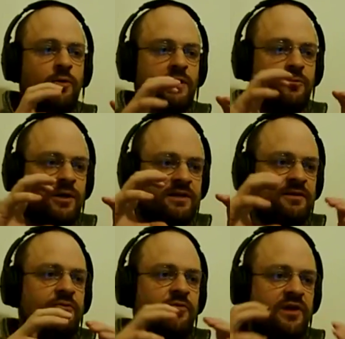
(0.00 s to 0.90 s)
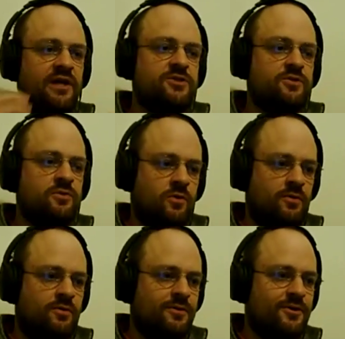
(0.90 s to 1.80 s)
what is
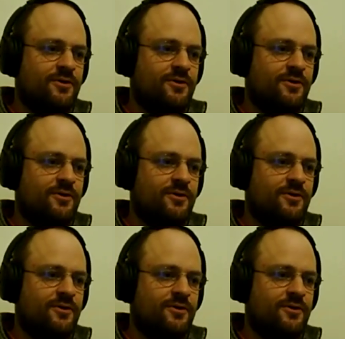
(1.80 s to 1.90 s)
foundational,